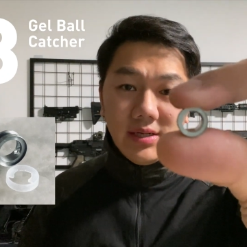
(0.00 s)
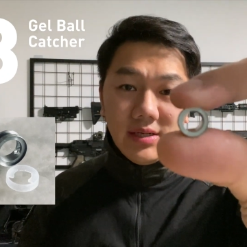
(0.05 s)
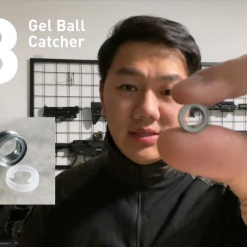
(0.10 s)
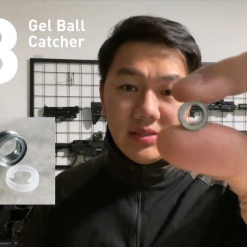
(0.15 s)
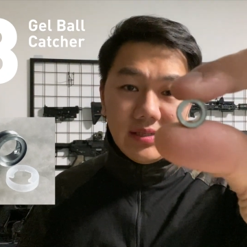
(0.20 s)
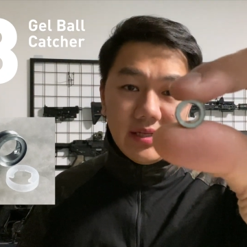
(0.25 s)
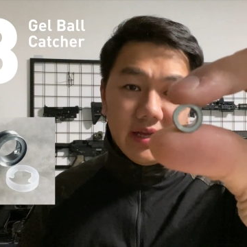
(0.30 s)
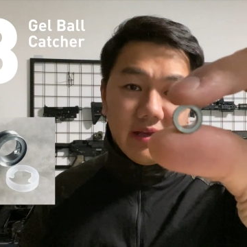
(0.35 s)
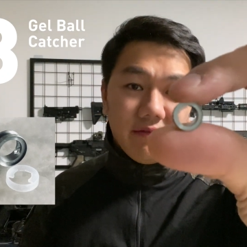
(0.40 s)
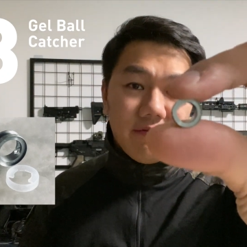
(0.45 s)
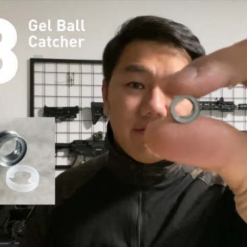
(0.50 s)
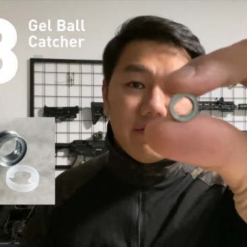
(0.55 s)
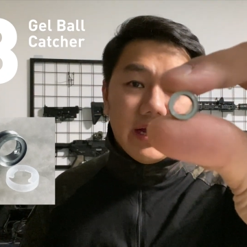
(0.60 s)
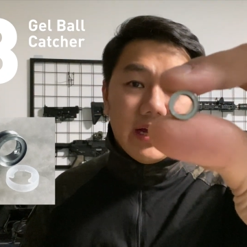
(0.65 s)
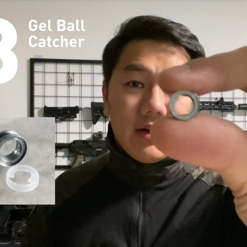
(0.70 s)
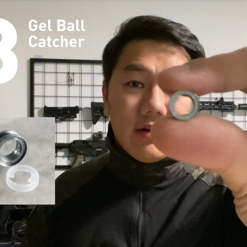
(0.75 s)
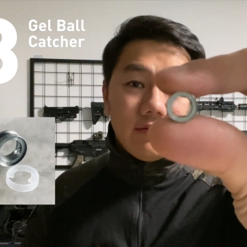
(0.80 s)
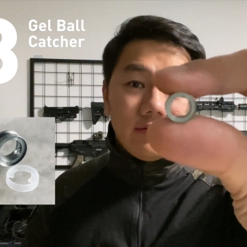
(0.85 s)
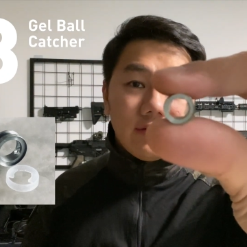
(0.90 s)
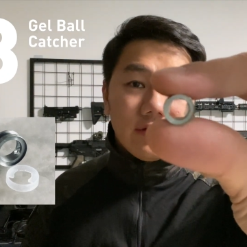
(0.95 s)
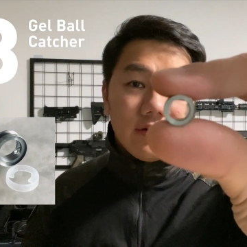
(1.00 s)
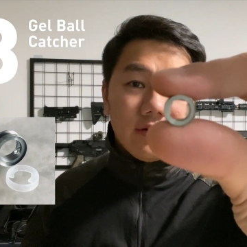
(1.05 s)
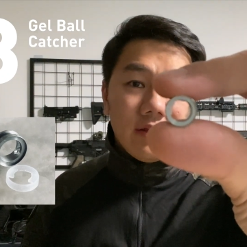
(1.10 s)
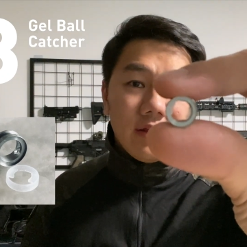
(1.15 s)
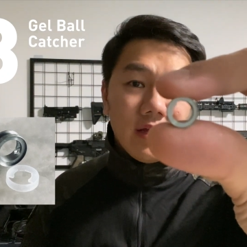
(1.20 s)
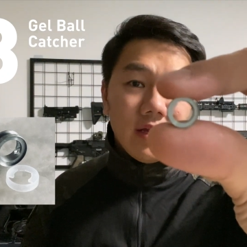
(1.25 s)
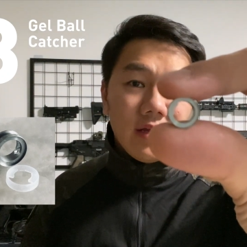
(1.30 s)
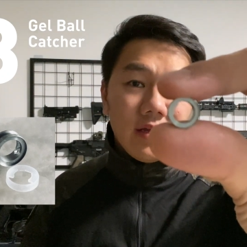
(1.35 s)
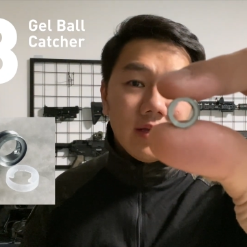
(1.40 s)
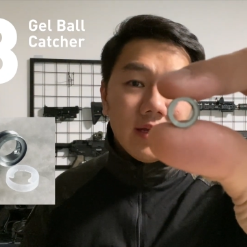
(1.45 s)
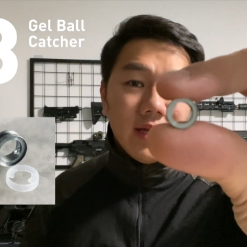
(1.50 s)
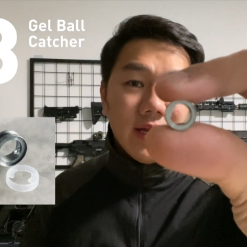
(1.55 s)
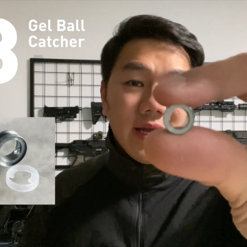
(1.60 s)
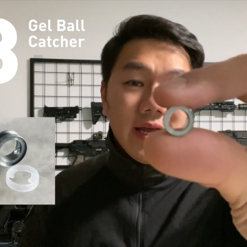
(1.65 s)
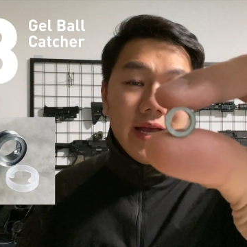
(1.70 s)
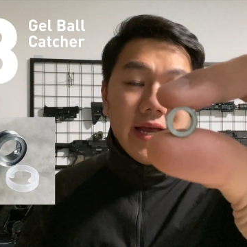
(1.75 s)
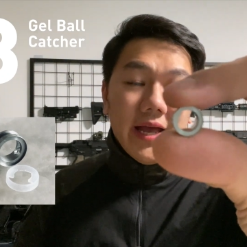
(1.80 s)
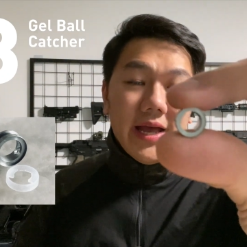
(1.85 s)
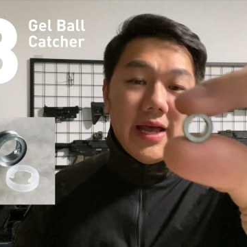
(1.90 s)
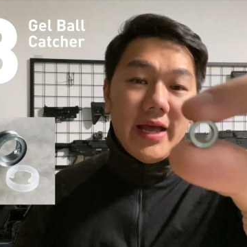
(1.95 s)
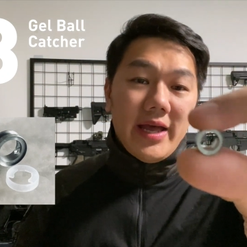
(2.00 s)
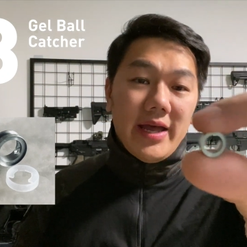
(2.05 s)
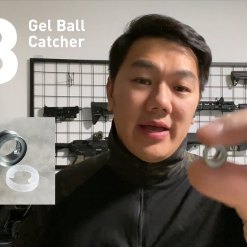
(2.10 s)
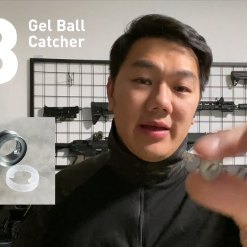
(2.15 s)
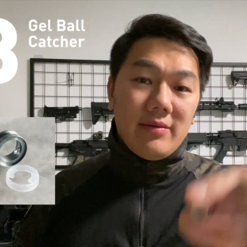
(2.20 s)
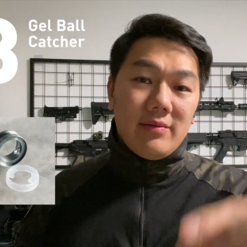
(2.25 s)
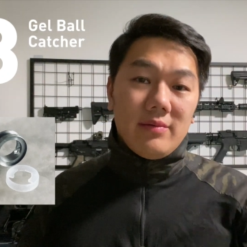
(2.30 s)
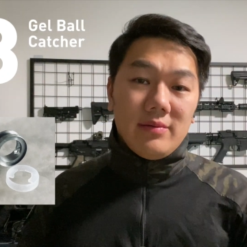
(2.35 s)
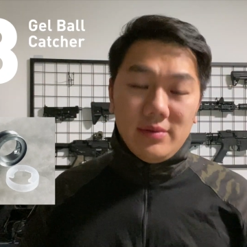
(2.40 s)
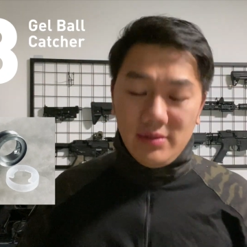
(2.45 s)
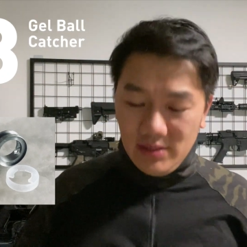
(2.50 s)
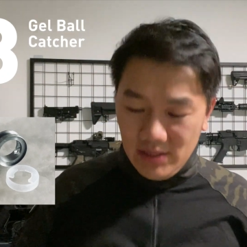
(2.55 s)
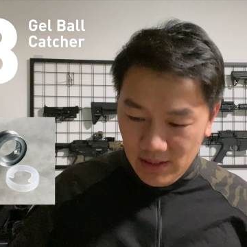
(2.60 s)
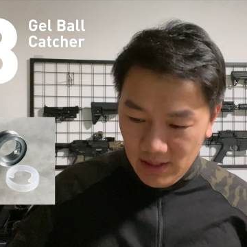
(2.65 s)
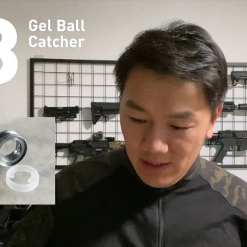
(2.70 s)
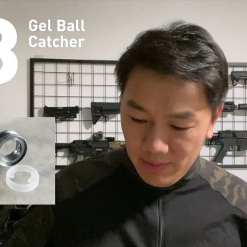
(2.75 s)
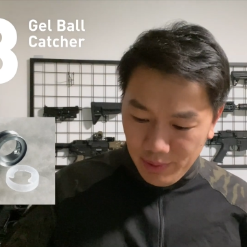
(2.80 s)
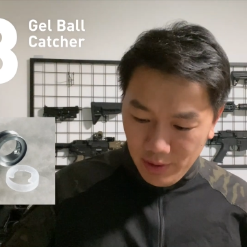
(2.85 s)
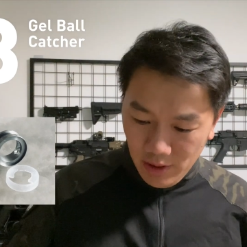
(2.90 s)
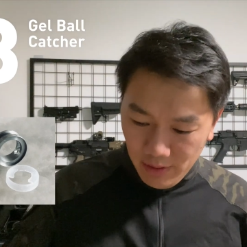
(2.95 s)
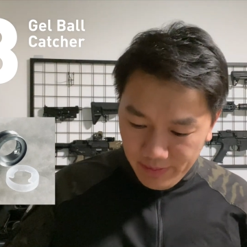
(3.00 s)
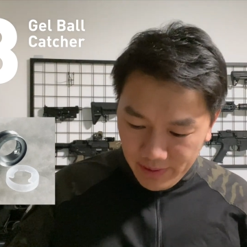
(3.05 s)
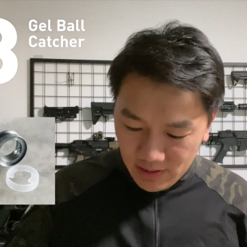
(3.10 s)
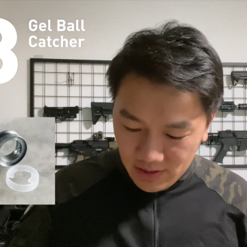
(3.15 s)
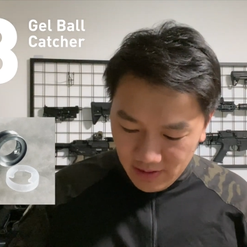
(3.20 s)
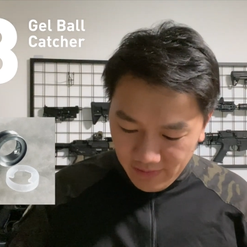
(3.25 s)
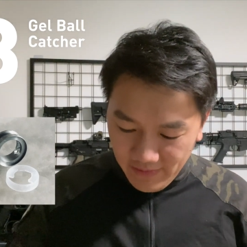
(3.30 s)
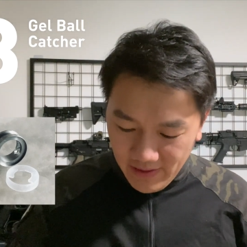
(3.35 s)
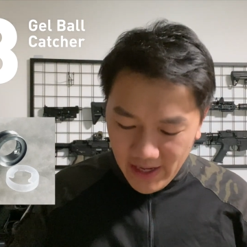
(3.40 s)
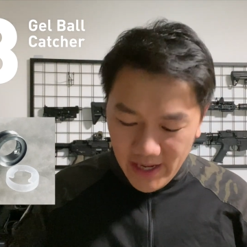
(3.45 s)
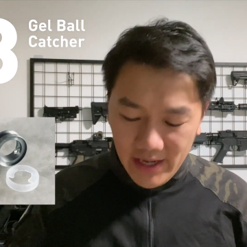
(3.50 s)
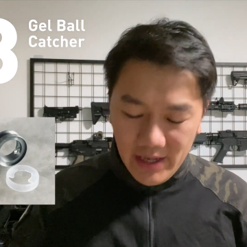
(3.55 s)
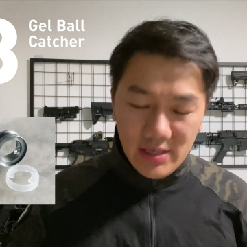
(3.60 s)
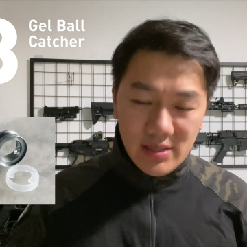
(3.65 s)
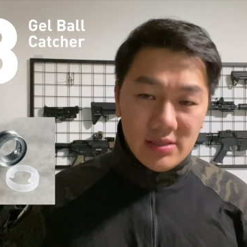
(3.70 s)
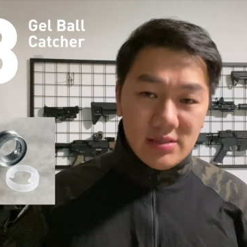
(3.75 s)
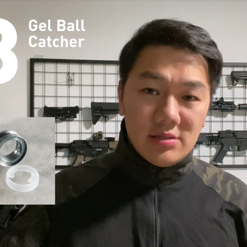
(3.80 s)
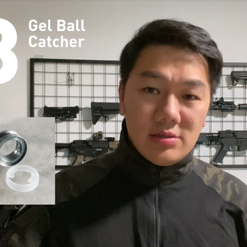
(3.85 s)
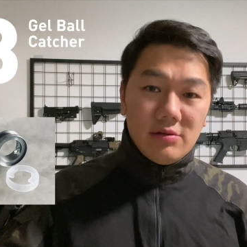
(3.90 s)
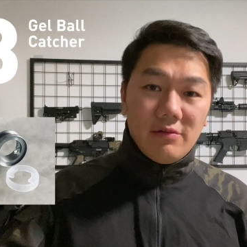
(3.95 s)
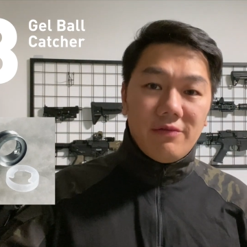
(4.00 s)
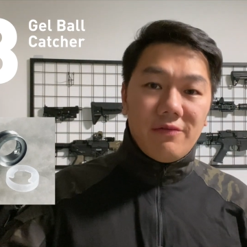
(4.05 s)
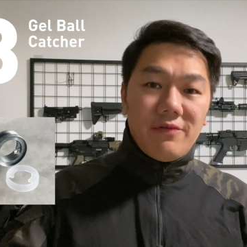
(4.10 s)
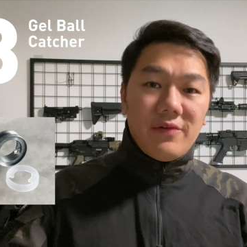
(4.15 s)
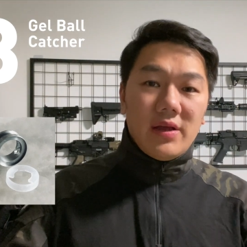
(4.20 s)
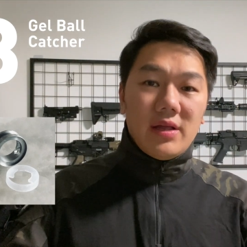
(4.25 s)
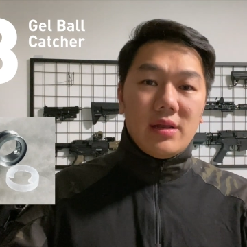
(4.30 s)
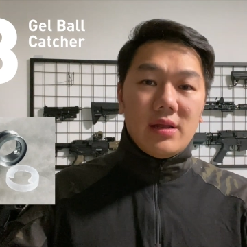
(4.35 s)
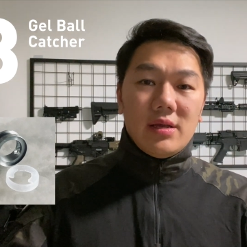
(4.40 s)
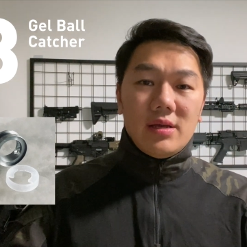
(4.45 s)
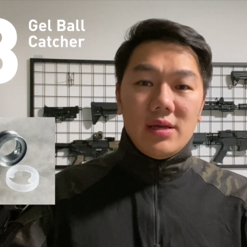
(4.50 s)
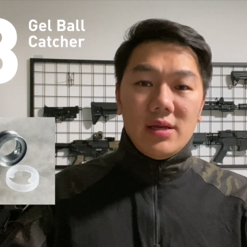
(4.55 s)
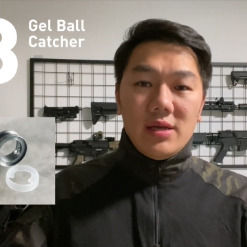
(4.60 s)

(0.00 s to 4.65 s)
It's like a valve sort of thing, and the purpose of that is to fit,